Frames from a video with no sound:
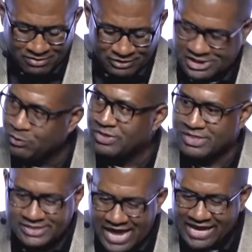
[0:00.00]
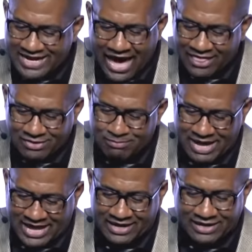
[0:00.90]
for she was taken out of the
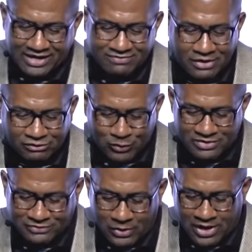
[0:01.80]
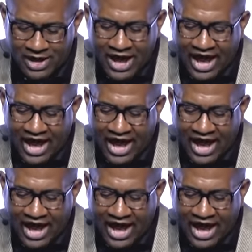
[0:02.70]
man." Look at verse 24.